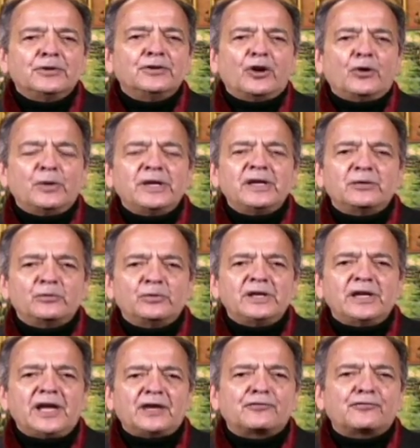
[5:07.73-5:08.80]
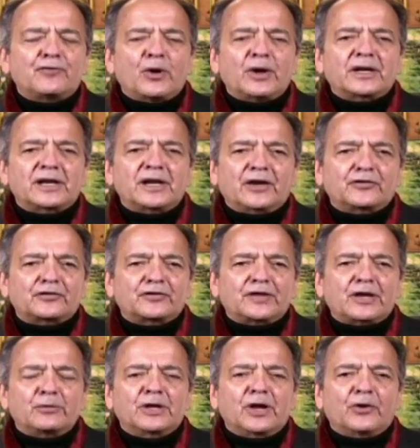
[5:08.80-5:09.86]
But no, we had forecast
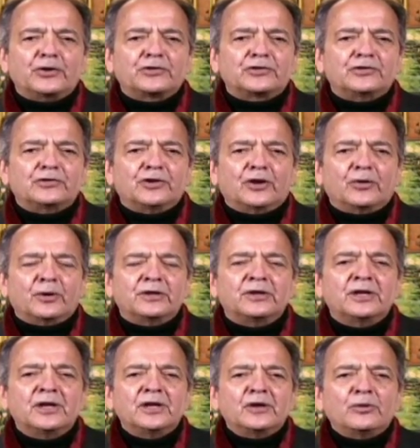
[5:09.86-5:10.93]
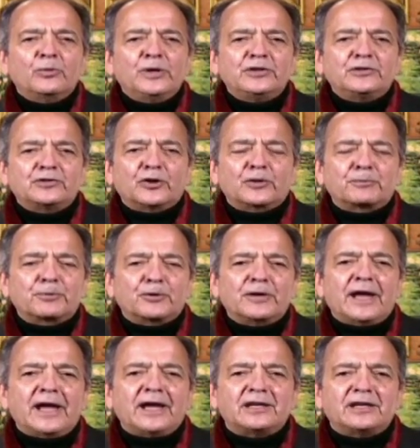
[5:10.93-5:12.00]
they were going to do it. We took
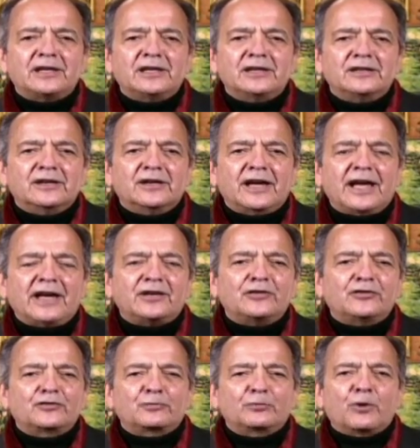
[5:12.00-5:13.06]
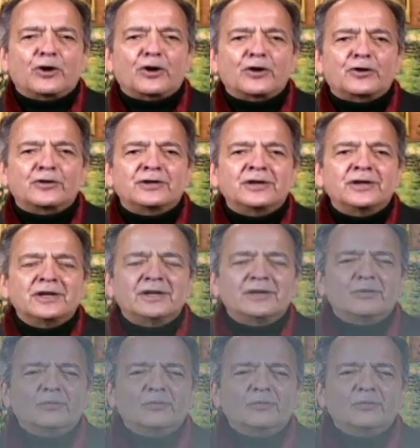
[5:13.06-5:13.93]
Bernanke at his word